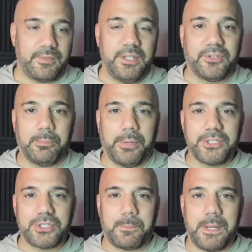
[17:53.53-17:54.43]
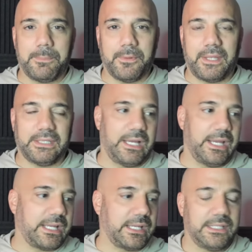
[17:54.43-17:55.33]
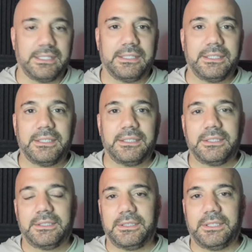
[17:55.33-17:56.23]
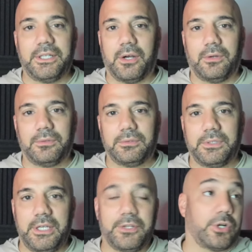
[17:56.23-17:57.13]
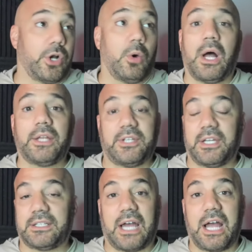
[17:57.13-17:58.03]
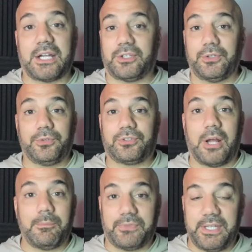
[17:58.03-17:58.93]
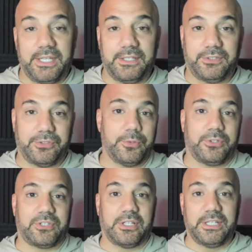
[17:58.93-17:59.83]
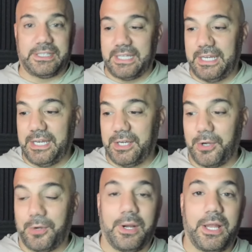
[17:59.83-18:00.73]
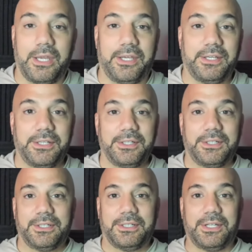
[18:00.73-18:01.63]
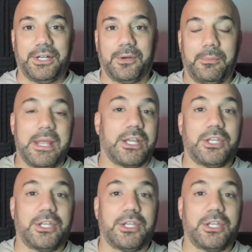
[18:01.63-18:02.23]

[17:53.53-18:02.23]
It's a bunch of people that, like, you know, either go on TikTok, do something, do a silly thing, go on, you know, make a